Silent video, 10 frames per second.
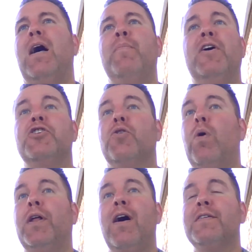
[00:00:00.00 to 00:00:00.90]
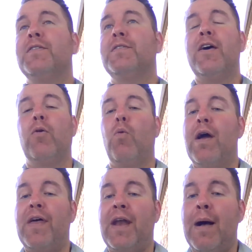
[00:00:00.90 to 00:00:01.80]
I'm not sure what causes that or
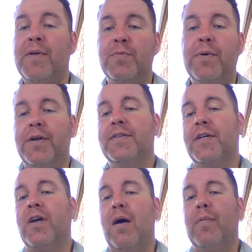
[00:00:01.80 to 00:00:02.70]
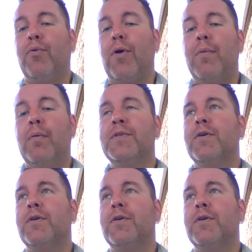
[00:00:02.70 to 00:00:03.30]
why that happens, but it is a common problem.